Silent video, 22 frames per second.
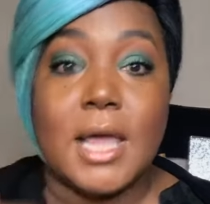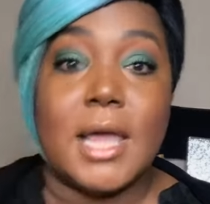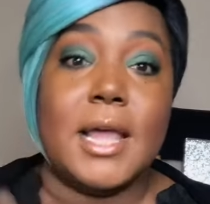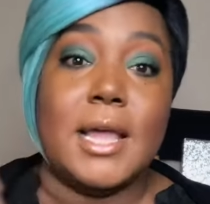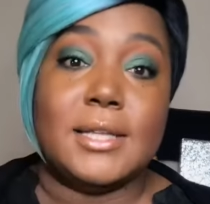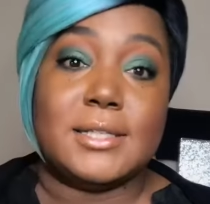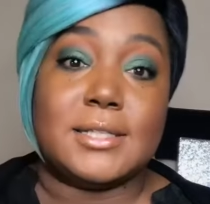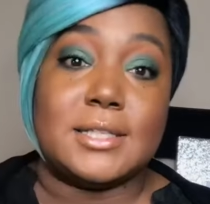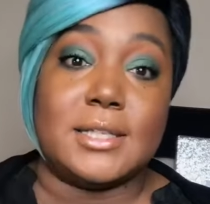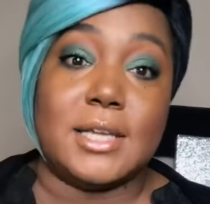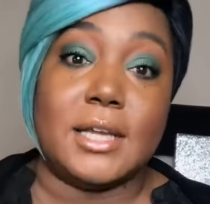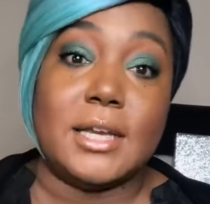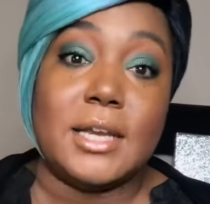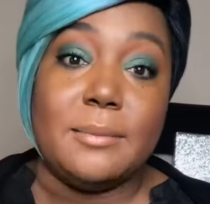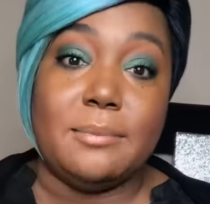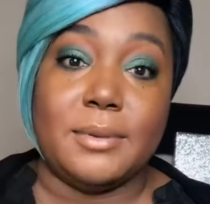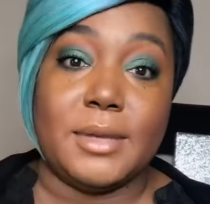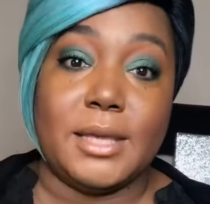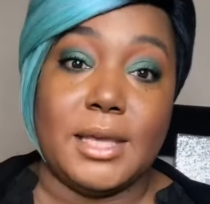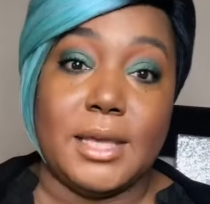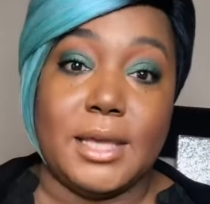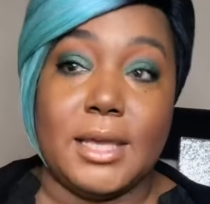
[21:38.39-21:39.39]
It's going to
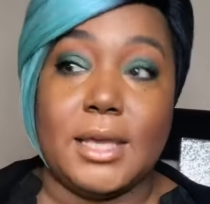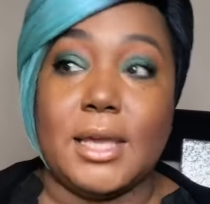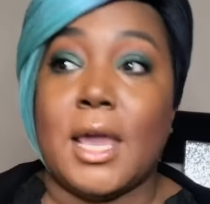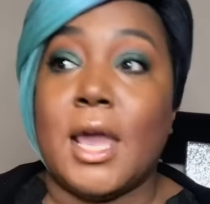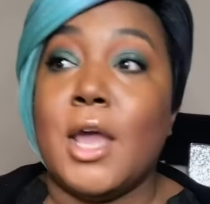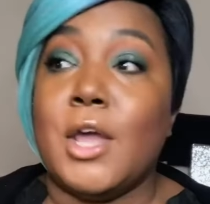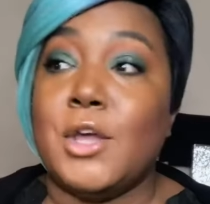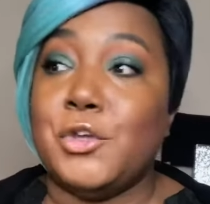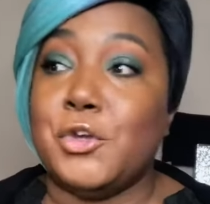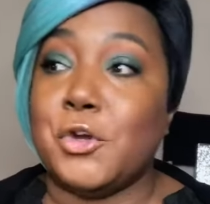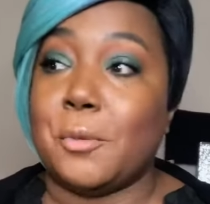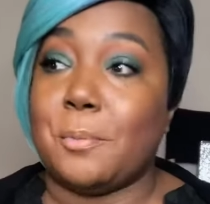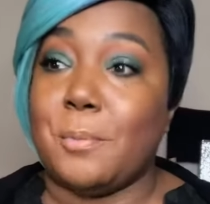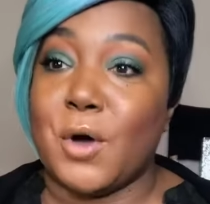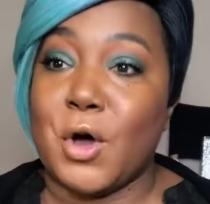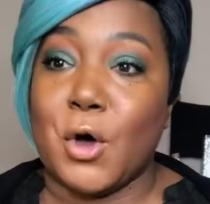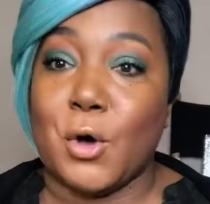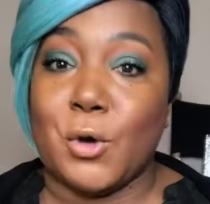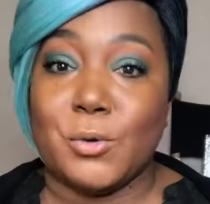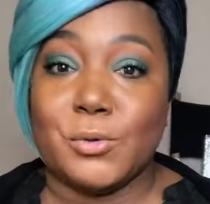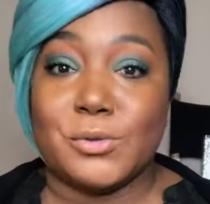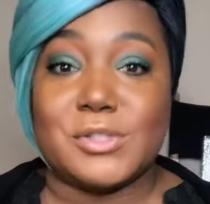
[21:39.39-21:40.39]
be your
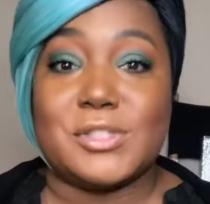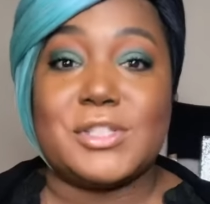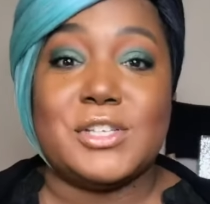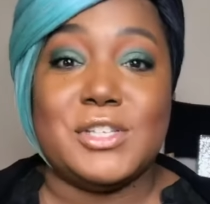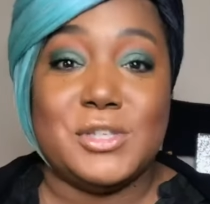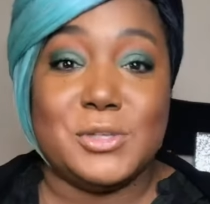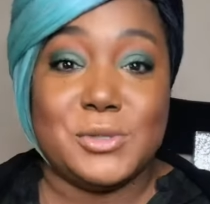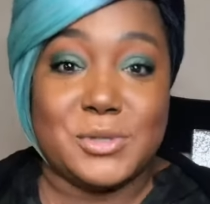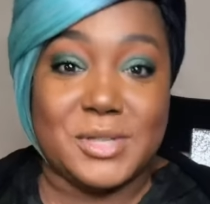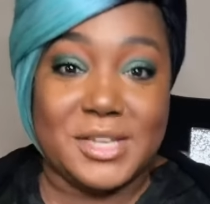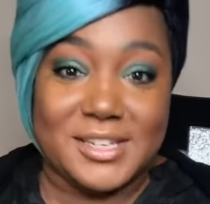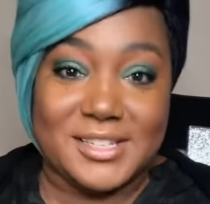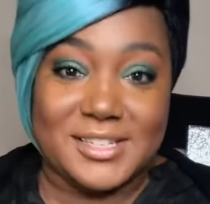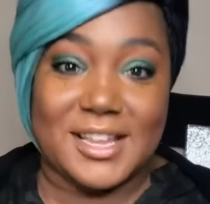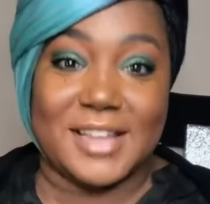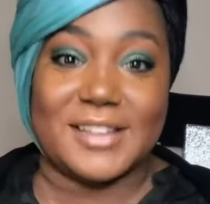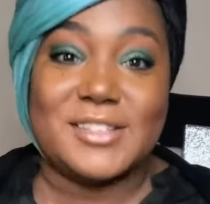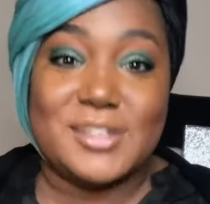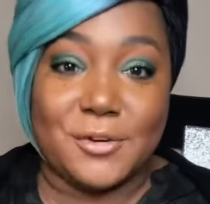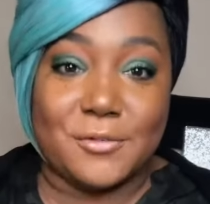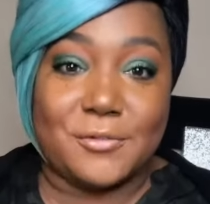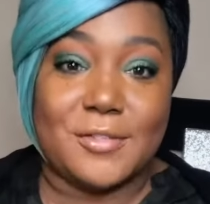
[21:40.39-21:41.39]
post using
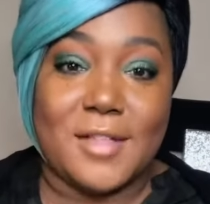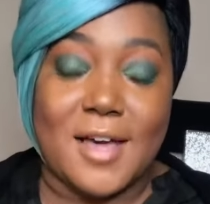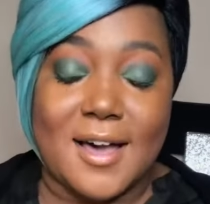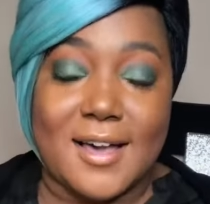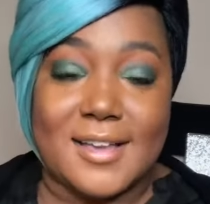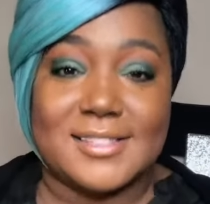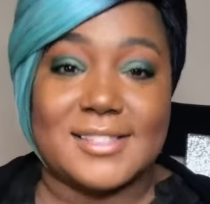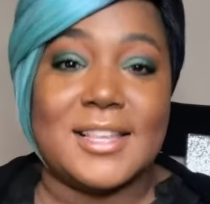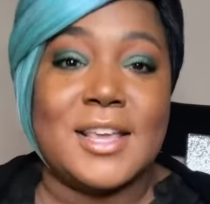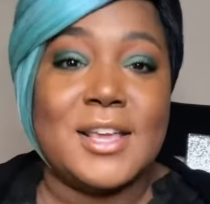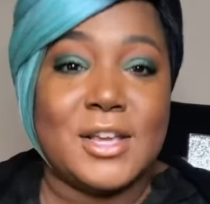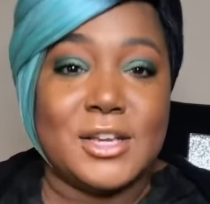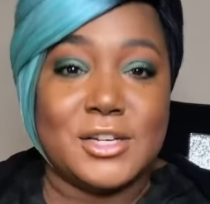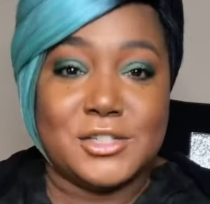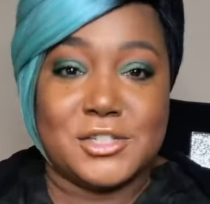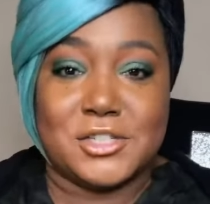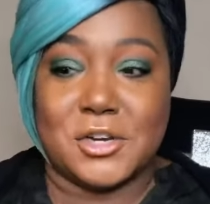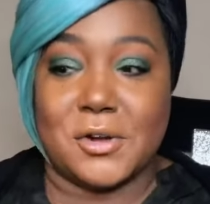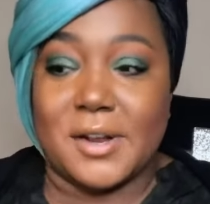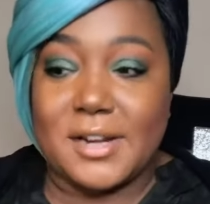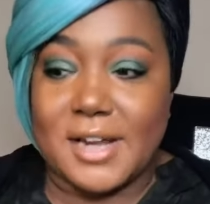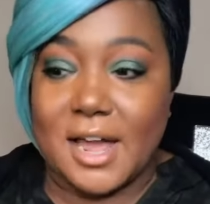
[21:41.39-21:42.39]
dental floss
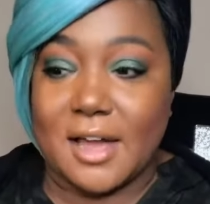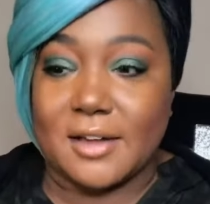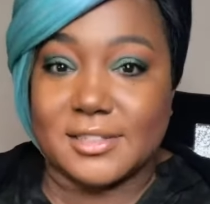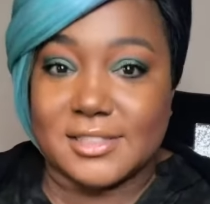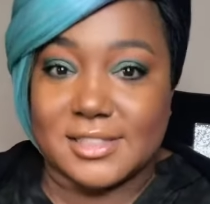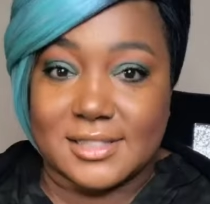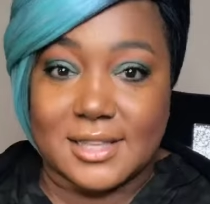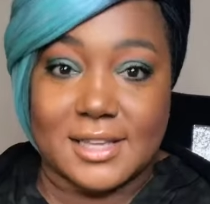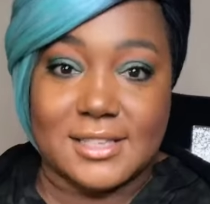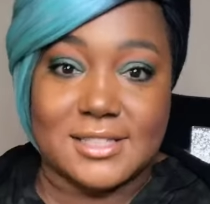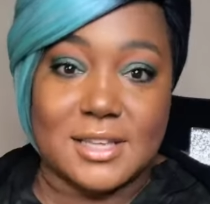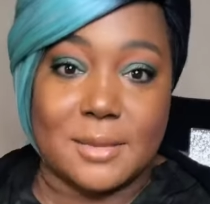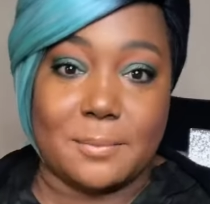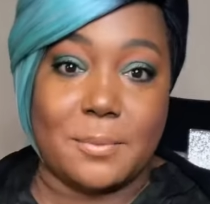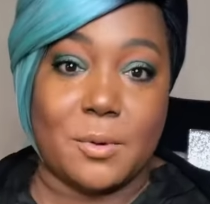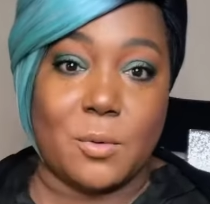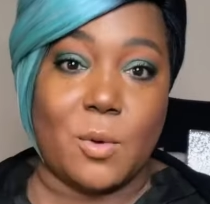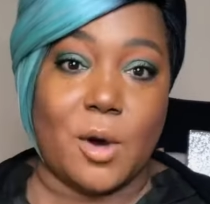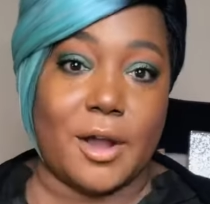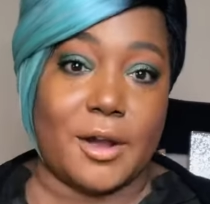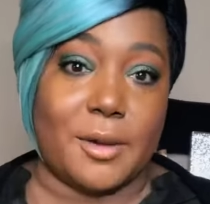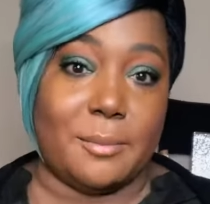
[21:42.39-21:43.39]
showing how to slice up a
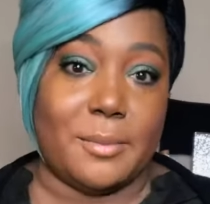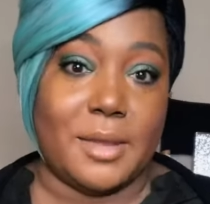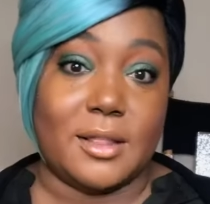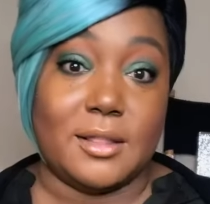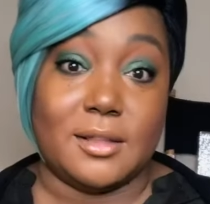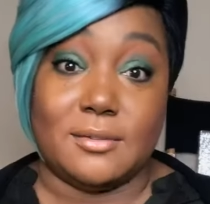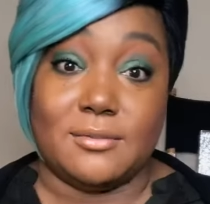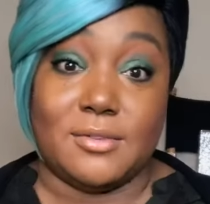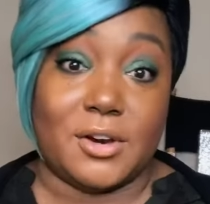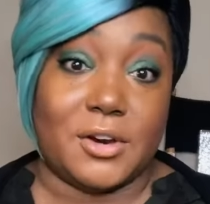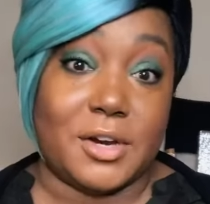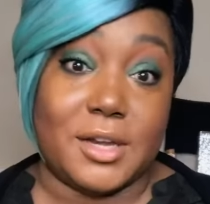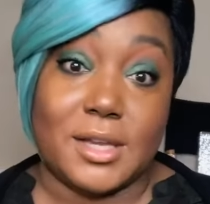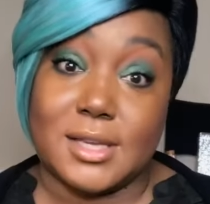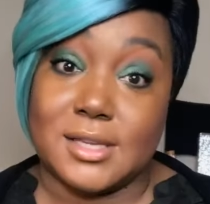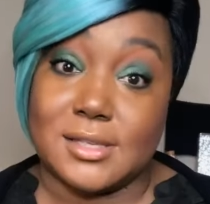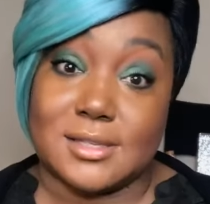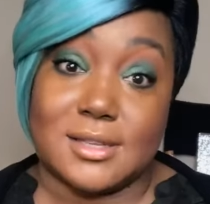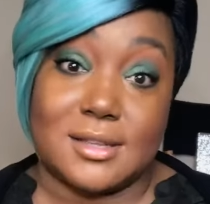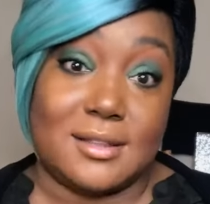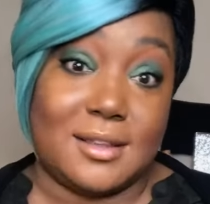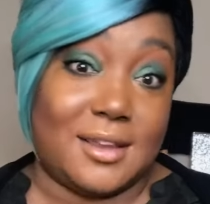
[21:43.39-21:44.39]
watermelon very
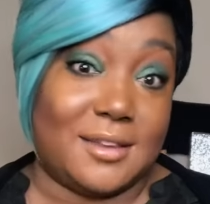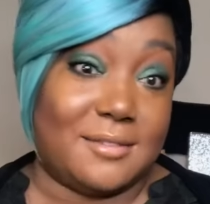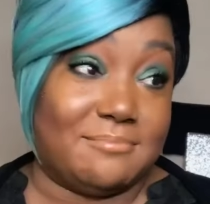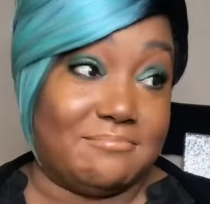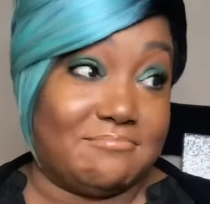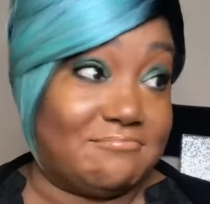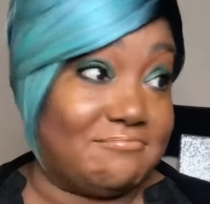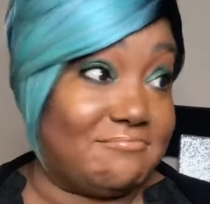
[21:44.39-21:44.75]
easily.